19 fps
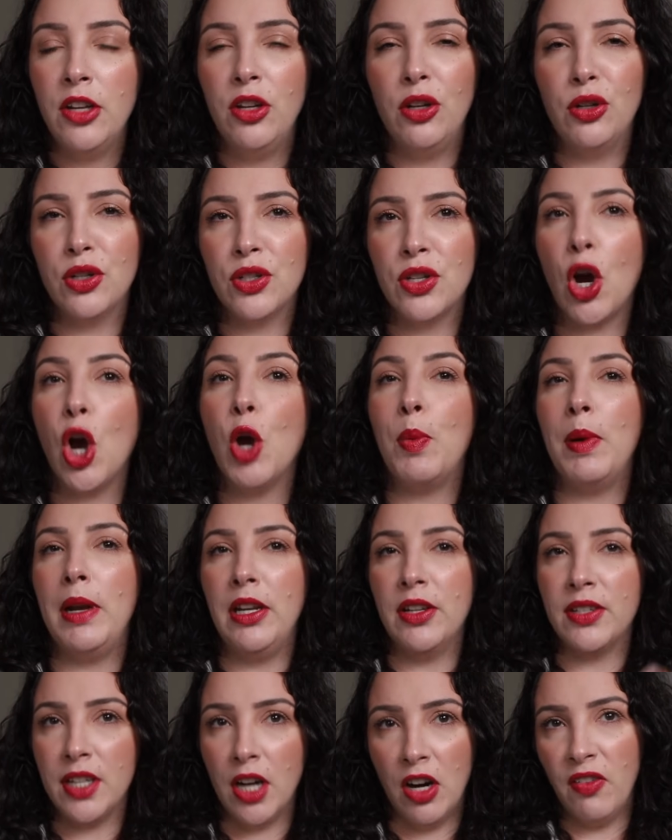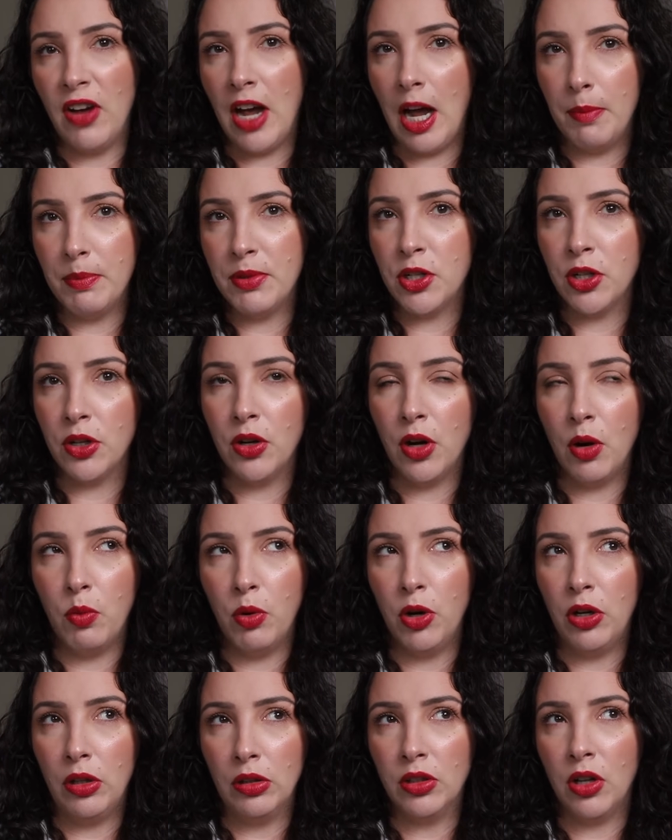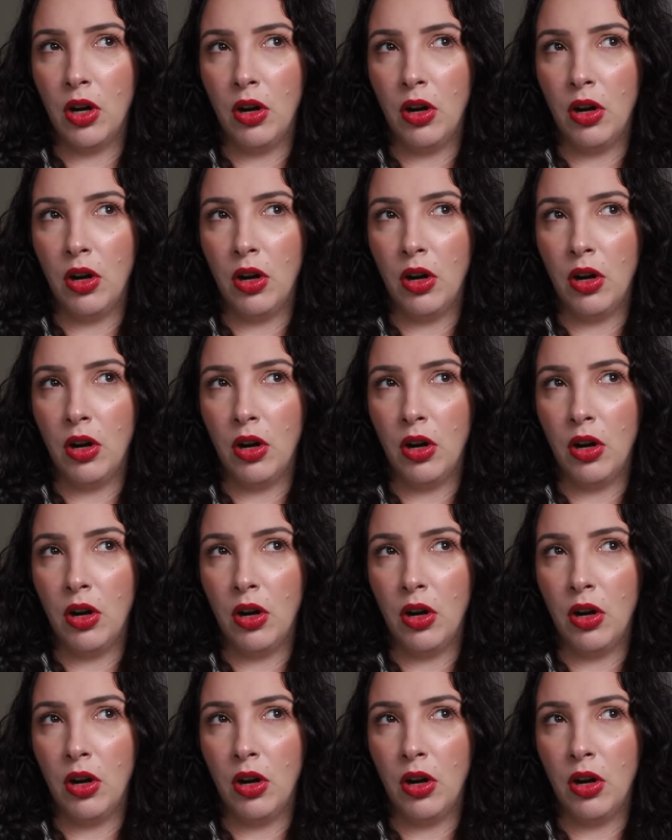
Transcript: you're just opening yourself up to a world